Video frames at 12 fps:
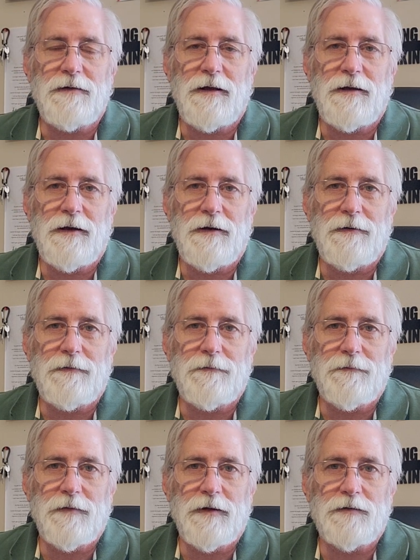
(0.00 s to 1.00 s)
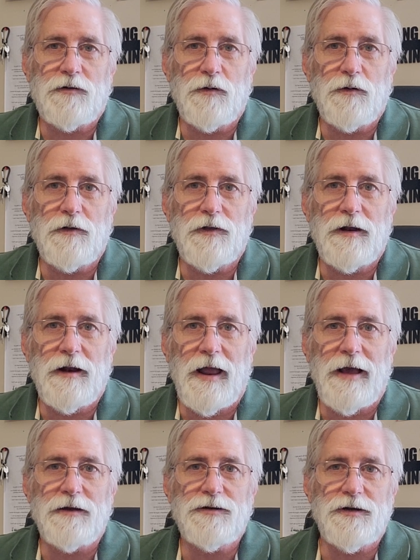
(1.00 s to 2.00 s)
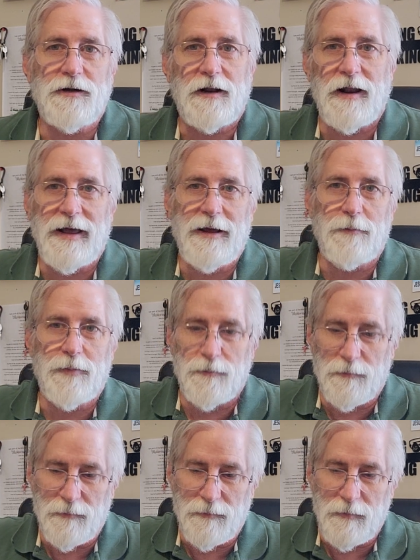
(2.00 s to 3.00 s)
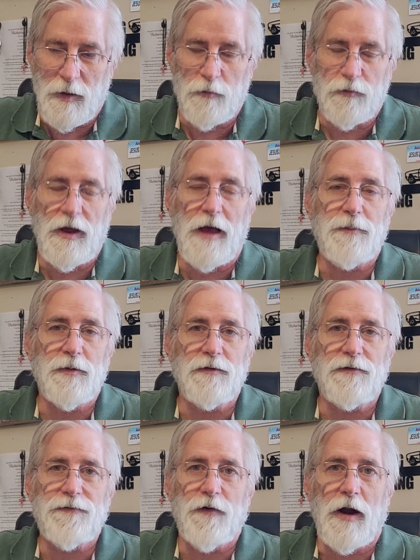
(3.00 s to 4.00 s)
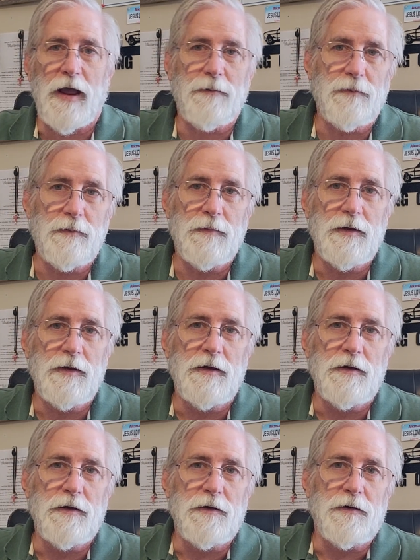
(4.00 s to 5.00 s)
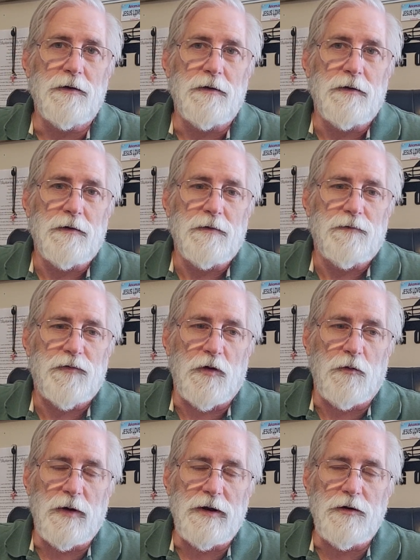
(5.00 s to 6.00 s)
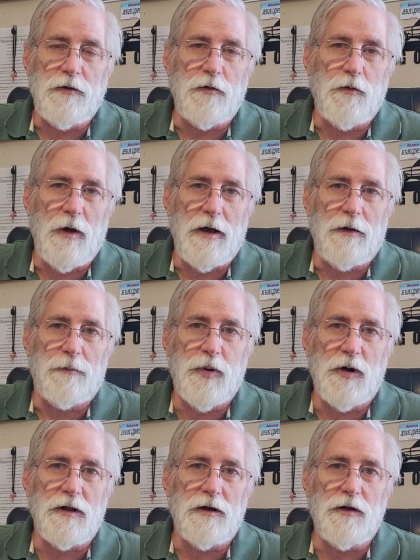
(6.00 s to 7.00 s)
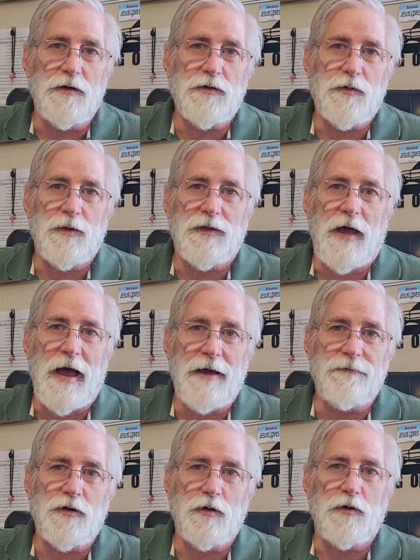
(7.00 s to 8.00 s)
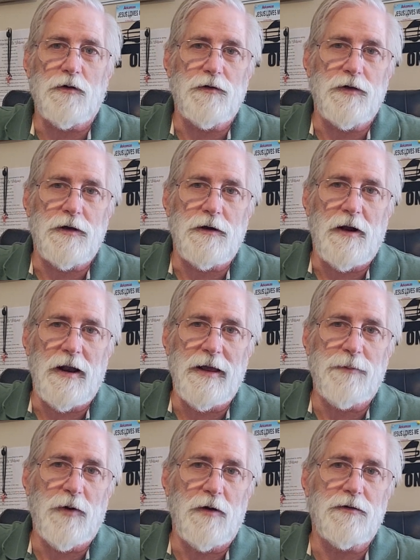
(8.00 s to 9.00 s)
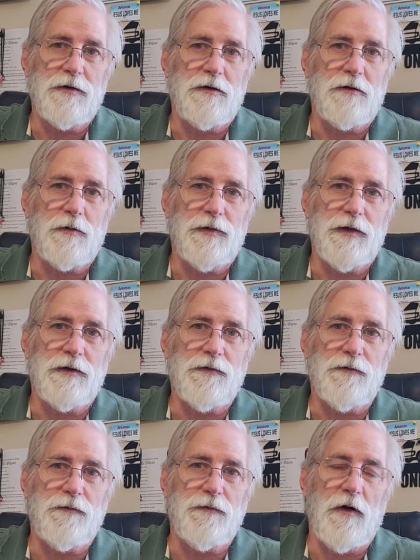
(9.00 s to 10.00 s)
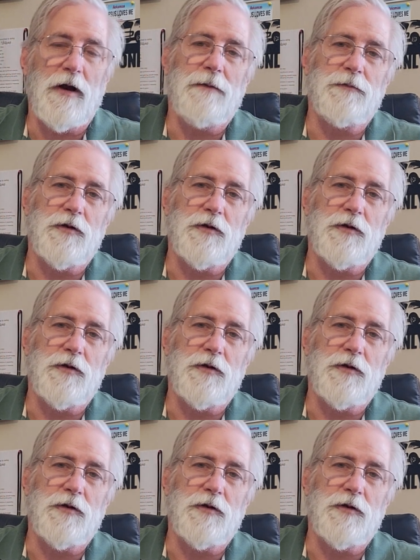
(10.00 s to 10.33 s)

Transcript: a tool that allows you to clamp on top of the frame. So when you pull it loose with the hive tool, you can clamp onto it with this frame